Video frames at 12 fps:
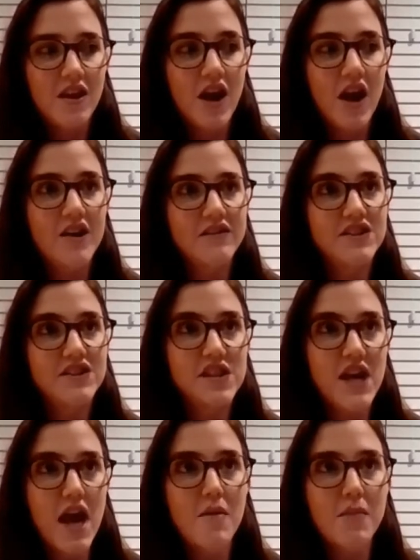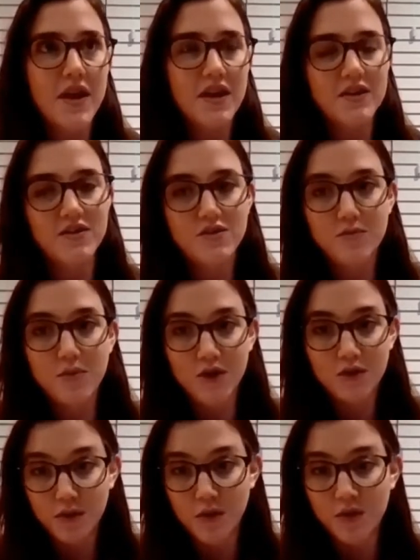kind of step into
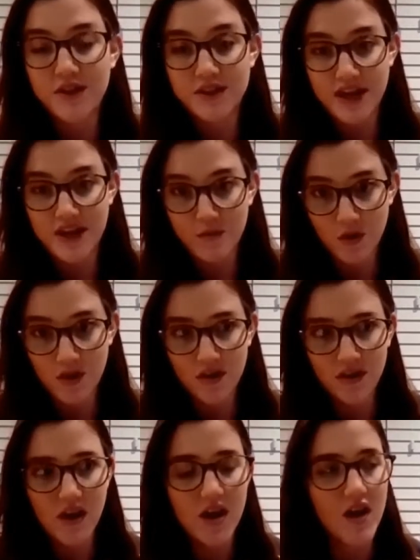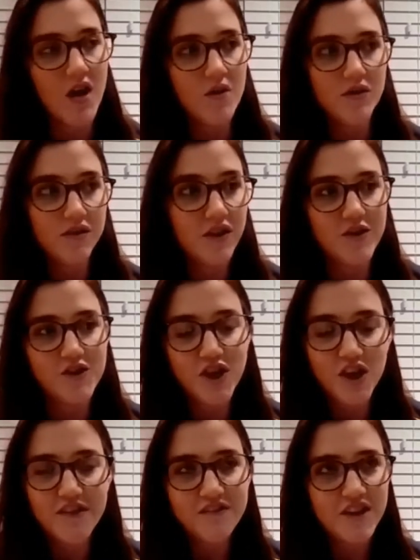motorsport, into F1, and I was so
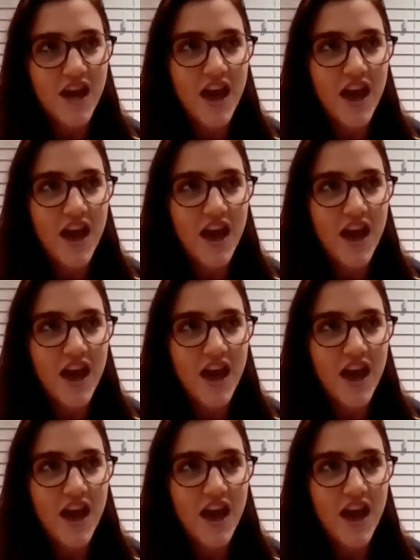chuffed.